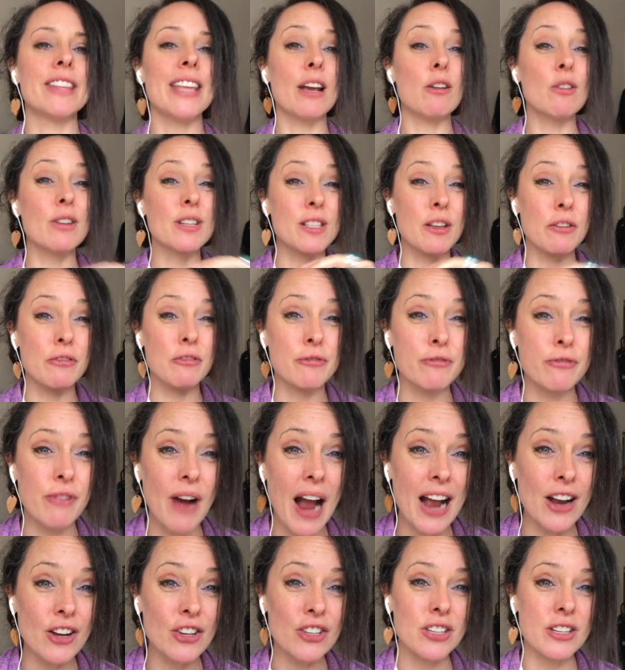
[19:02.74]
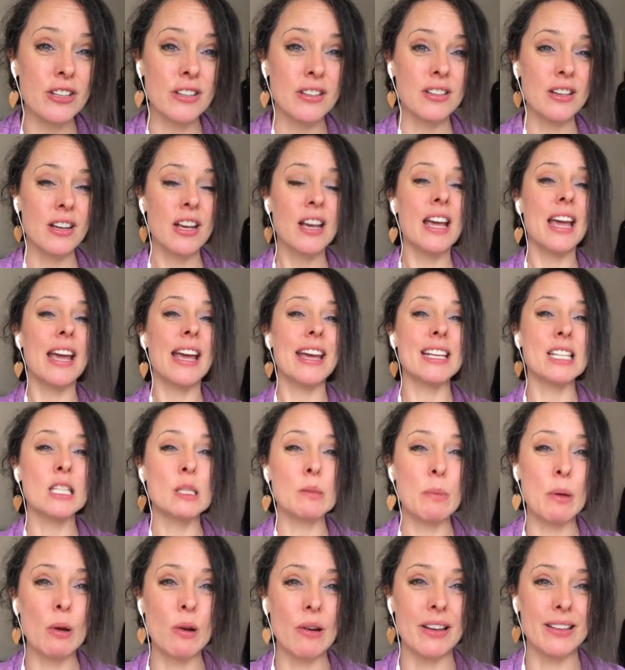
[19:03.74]
there is a fractured
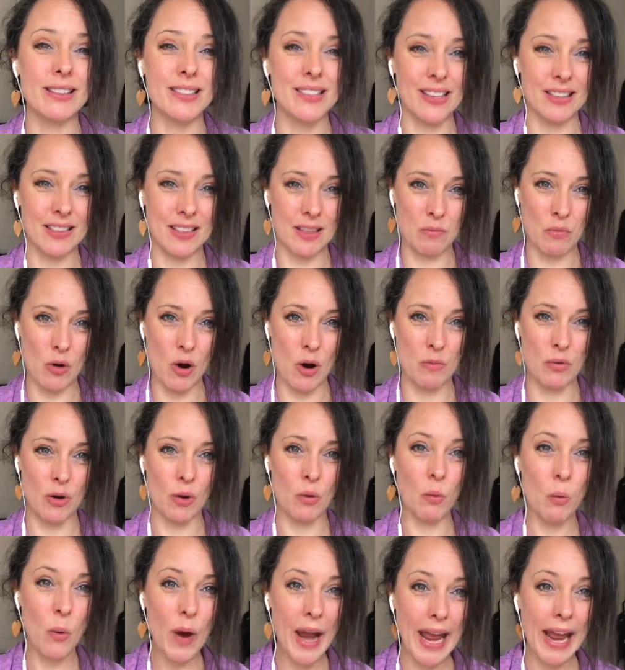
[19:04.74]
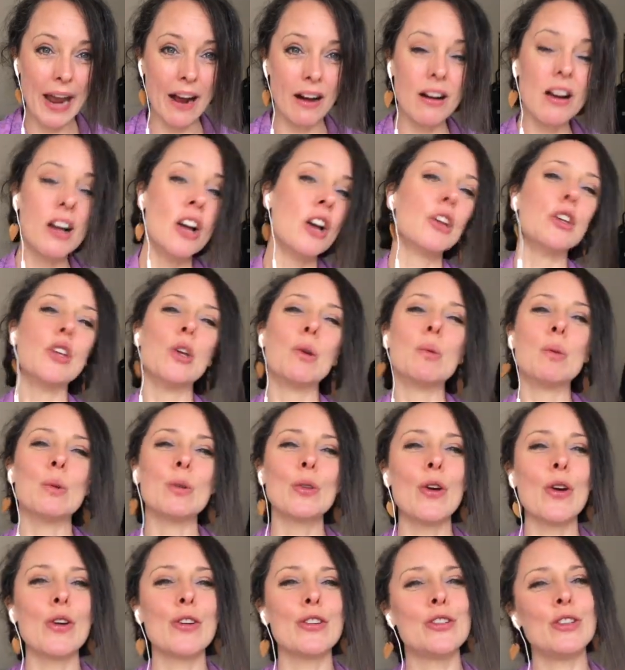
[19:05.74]
experience at the moment where you will
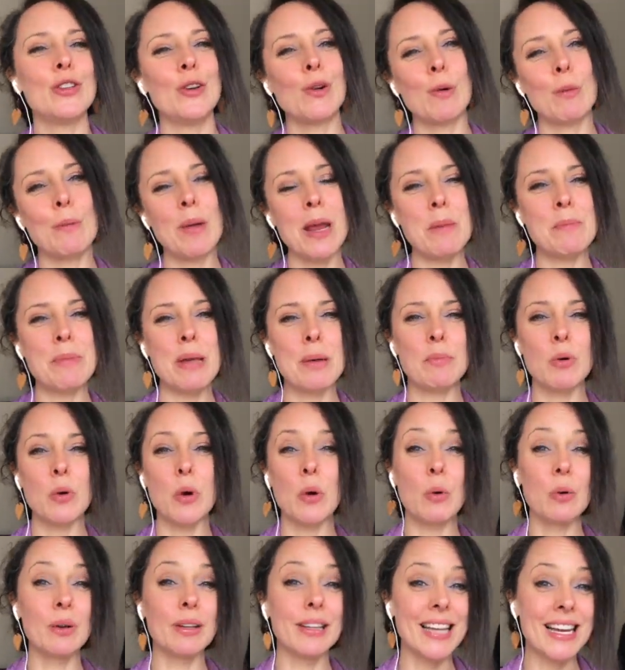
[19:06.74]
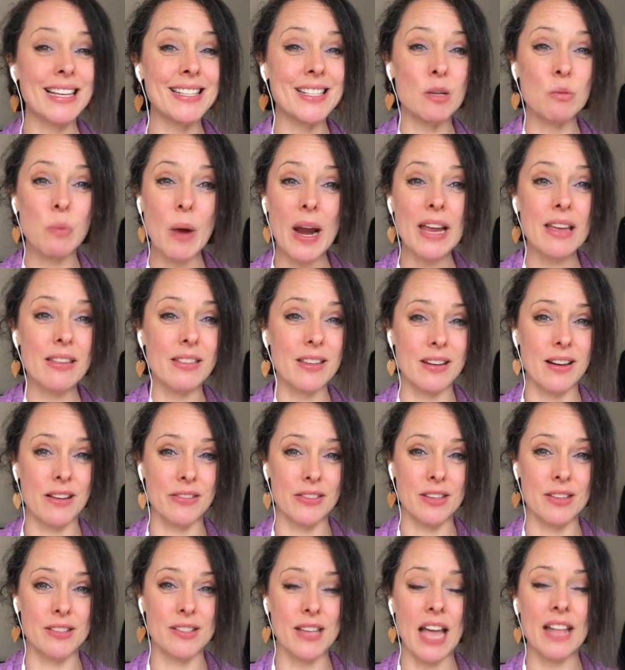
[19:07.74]
notice you will meet people who are less awake than
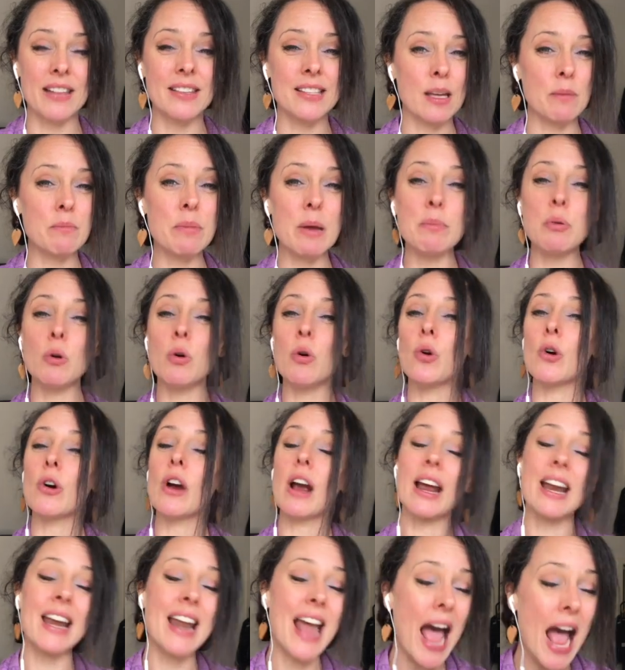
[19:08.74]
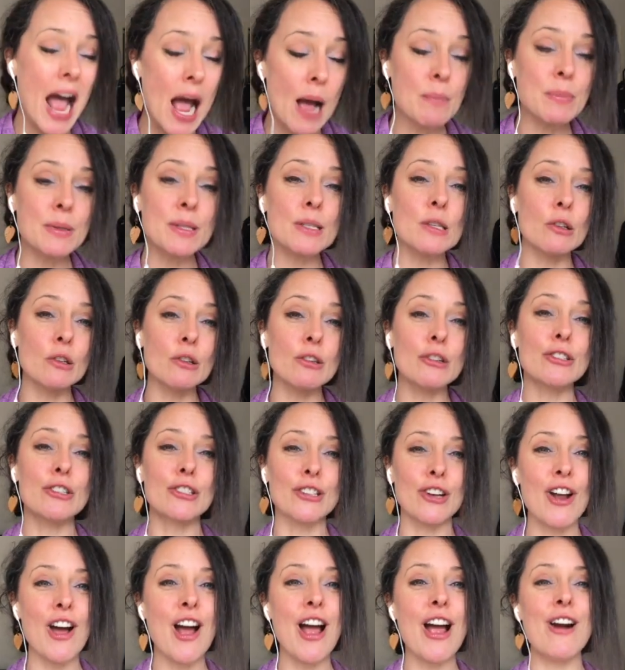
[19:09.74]
others, and some people who are in absolute
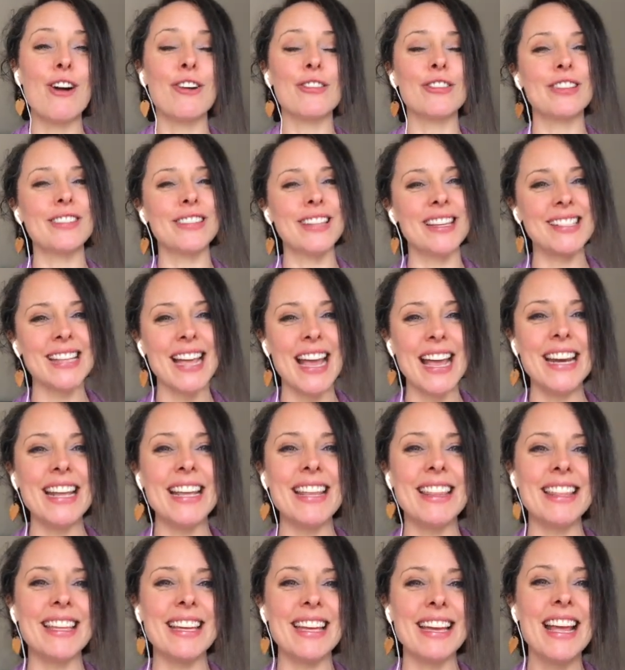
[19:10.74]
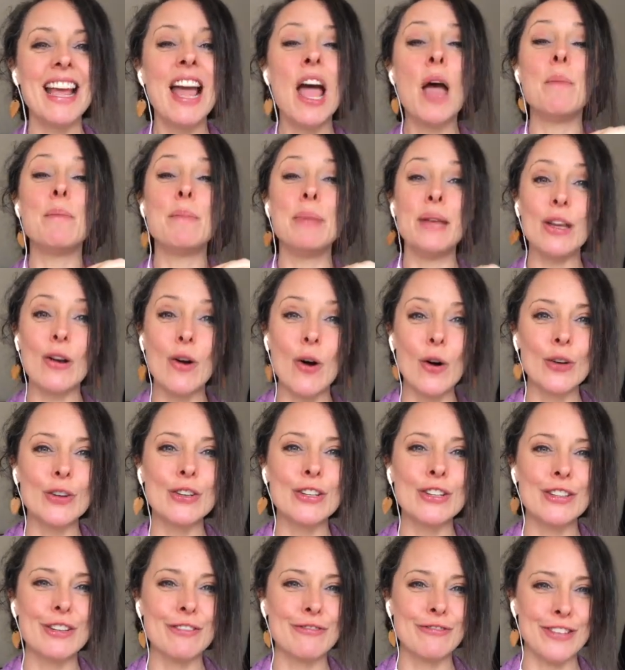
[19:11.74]
denial that there's anything beyond
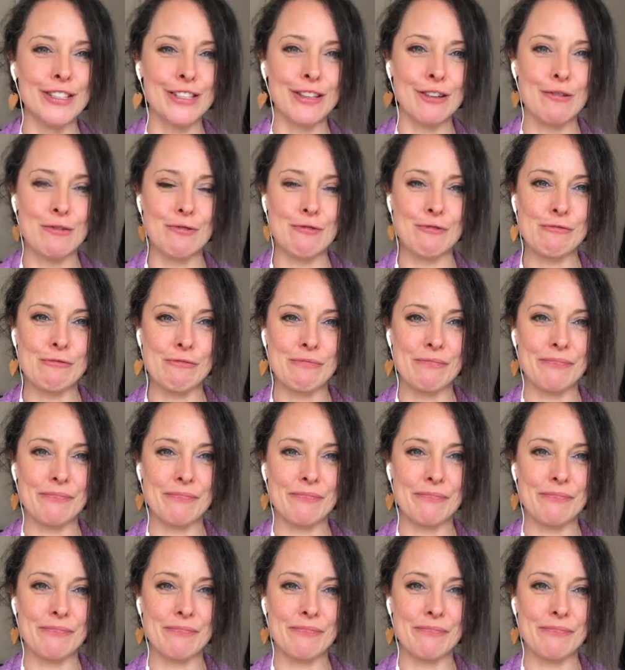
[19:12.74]
the physical.